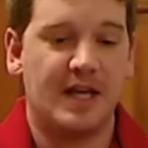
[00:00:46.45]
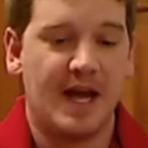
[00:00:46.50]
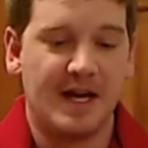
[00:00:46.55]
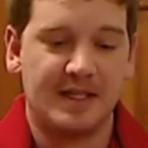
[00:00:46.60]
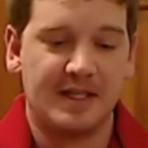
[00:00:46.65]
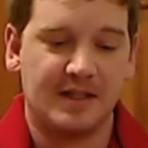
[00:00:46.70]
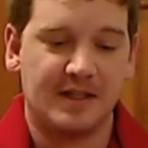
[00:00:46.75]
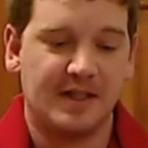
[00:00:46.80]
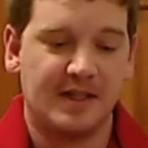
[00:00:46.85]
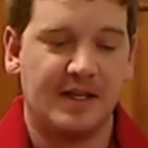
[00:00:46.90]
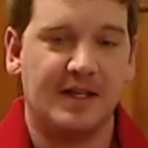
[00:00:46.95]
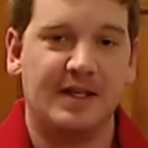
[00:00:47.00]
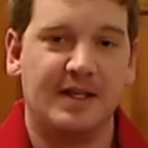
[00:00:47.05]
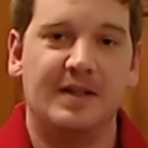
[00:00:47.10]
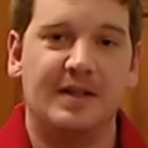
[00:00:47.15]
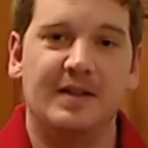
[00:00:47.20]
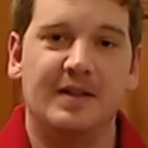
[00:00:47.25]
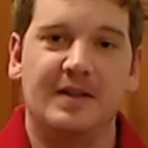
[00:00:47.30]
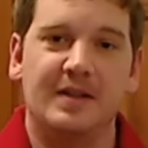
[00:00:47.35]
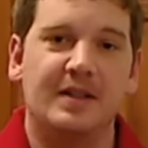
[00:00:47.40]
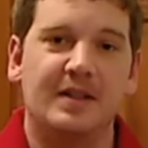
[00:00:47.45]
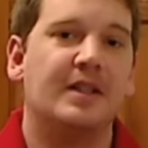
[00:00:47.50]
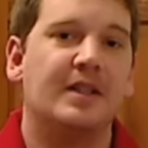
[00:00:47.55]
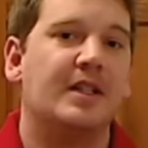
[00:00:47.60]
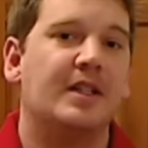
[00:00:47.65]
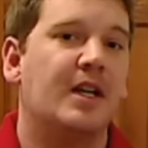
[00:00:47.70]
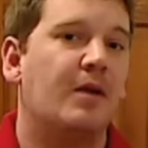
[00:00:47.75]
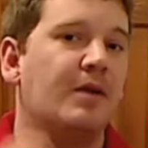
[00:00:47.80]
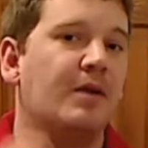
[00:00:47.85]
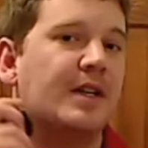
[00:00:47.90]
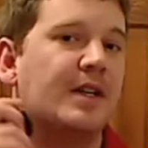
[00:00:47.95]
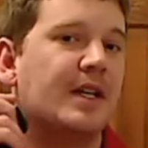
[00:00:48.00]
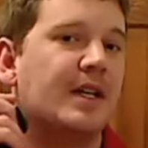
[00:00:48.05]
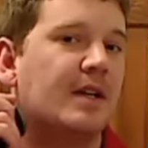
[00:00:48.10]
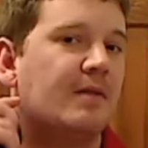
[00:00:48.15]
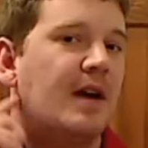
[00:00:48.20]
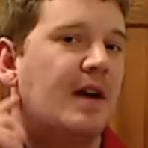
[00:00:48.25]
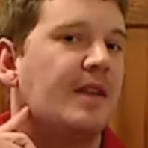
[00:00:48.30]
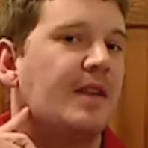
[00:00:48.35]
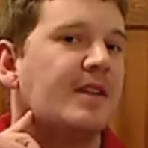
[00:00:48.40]
excellent. You know, when you're getting
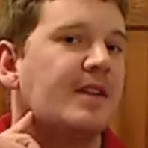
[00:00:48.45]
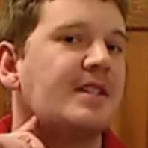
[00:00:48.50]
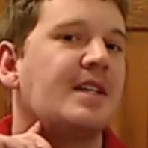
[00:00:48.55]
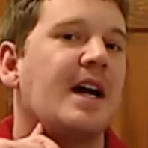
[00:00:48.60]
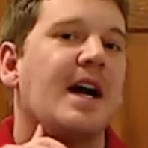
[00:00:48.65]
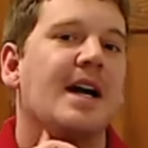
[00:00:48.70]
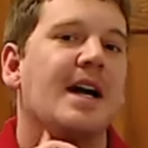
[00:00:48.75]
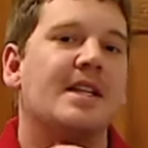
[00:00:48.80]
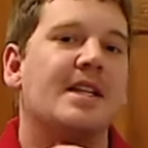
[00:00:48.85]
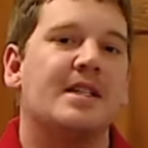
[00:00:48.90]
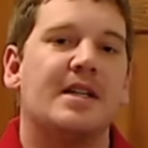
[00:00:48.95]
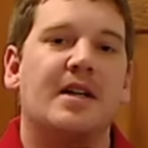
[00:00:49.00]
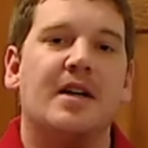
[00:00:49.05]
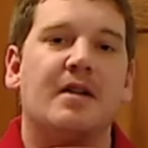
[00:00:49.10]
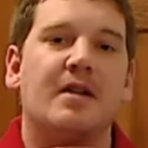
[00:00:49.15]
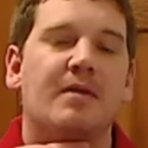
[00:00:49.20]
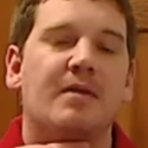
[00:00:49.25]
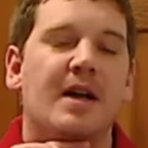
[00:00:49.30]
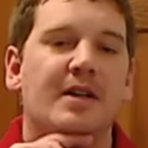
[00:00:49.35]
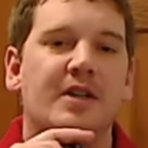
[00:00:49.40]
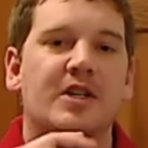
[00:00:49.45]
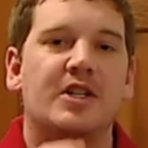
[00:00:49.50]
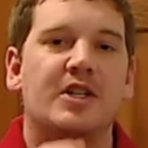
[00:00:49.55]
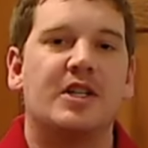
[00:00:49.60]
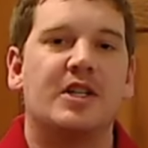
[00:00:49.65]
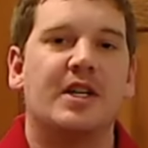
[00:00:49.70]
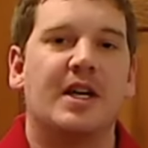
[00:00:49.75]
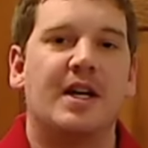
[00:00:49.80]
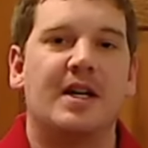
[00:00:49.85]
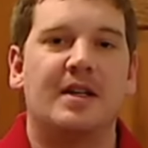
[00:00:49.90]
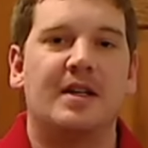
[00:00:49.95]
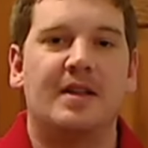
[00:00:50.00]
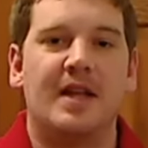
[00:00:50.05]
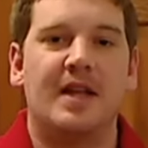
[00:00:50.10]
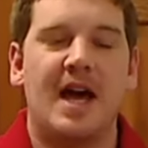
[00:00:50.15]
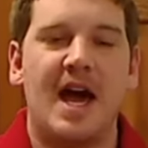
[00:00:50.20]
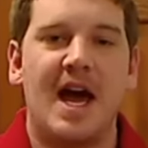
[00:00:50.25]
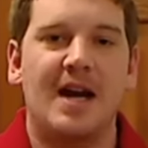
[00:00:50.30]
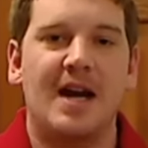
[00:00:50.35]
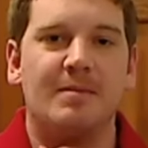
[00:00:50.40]
around the sides here, around your shin, the
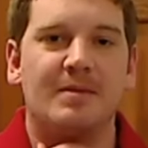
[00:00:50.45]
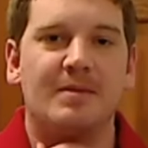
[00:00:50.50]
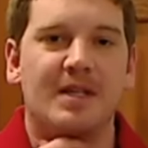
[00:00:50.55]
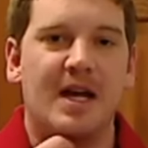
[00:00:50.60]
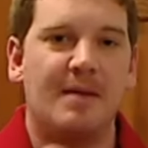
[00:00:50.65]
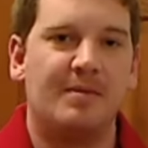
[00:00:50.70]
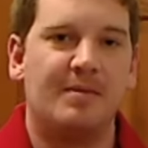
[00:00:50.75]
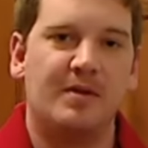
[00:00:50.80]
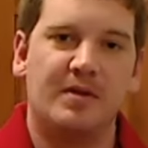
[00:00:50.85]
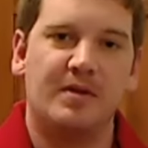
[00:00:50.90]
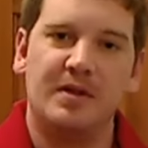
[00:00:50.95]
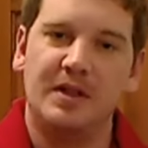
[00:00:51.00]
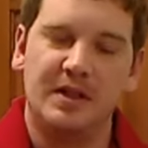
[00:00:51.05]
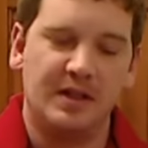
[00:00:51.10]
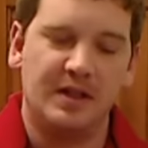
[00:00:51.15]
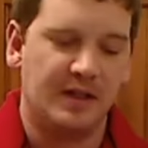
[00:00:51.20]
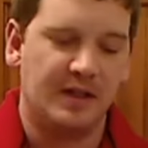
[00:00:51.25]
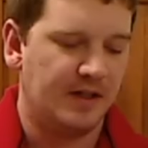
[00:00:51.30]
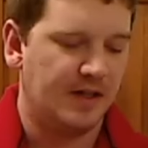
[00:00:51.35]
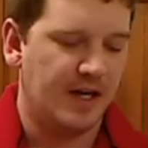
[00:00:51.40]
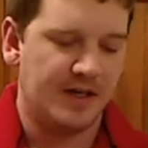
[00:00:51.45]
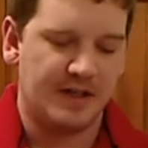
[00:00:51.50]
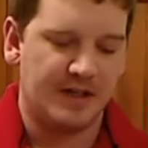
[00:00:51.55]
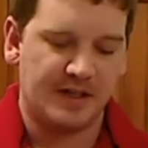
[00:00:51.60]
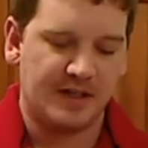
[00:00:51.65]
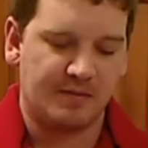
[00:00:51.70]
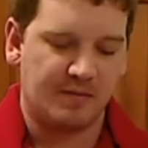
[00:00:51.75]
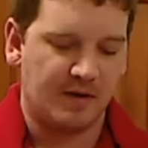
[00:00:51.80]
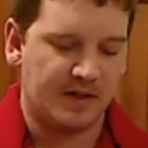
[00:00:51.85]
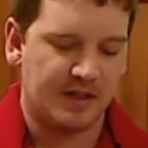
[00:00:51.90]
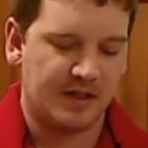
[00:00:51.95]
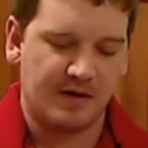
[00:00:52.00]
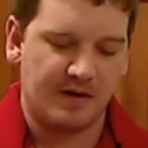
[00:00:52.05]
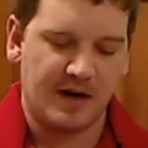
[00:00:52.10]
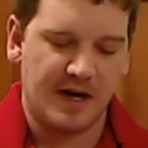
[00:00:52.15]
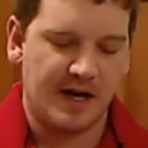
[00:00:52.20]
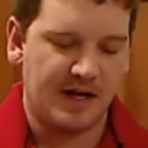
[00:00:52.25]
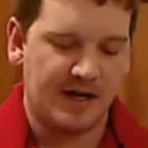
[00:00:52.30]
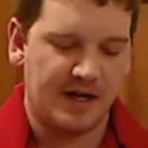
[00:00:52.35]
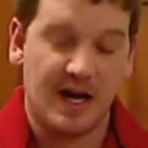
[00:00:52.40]
Adam's apple, it just works
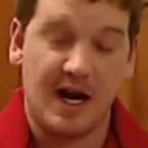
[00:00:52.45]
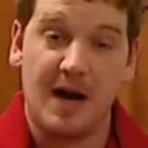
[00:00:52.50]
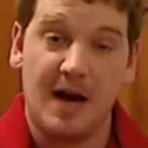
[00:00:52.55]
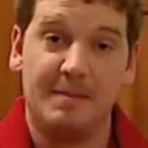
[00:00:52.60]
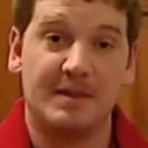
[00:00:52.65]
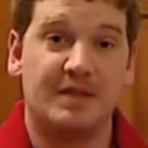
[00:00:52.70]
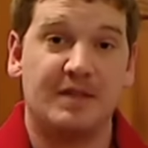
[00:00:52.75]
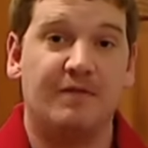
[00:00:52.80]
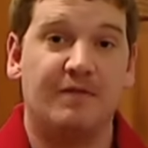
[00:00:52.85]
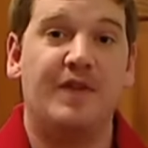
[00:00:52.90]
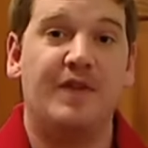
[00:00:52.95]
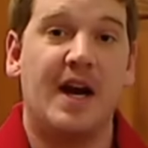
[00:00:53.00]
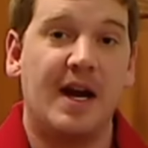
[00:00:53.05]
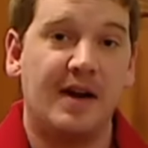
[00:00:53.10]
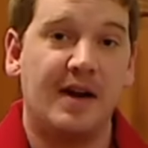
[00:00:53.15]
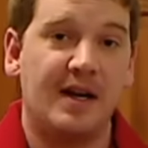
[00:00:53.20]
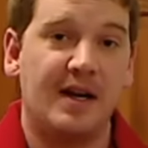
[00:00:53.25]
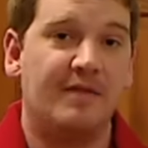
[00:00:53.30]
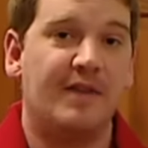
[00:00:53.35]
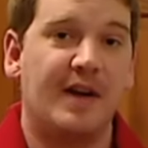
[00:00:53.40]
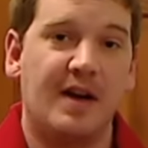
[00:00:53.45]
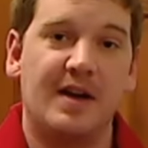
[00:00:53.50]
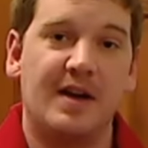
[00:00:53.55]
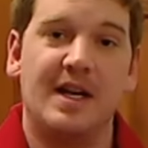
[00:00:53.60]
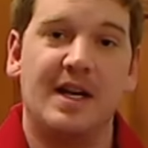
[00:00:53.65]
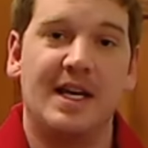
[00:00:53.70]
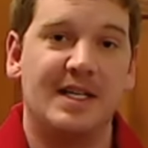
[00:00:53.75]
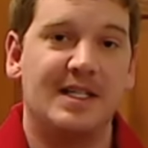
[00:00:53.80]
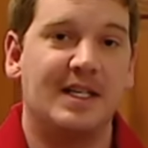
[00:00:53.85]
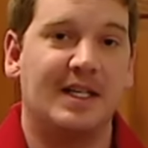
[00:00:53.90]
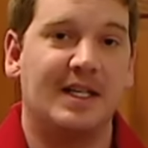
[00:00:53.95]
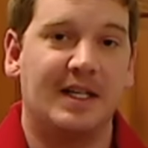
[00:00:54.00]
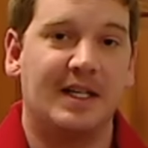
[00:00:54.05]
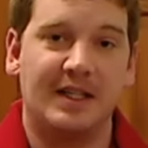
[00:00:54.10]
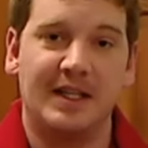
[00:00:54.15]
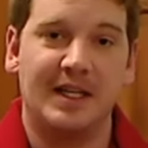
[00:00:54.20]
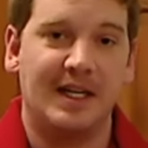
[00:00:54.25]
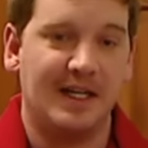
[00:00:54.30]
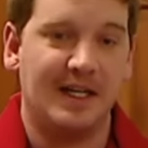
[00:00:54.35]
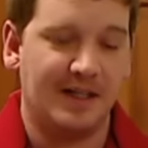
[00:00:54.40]
great. Um, it's very, very easy to
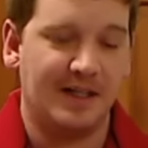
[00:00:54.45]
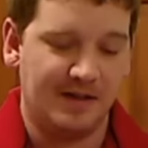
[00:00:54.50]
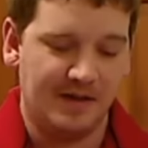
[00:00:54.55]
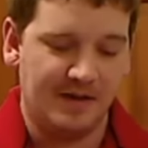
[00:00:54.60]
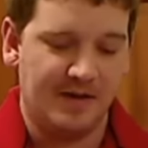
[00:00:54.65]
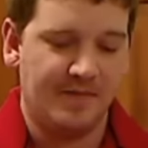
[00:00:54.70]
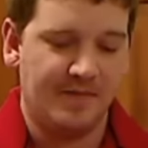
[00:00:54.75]
clean.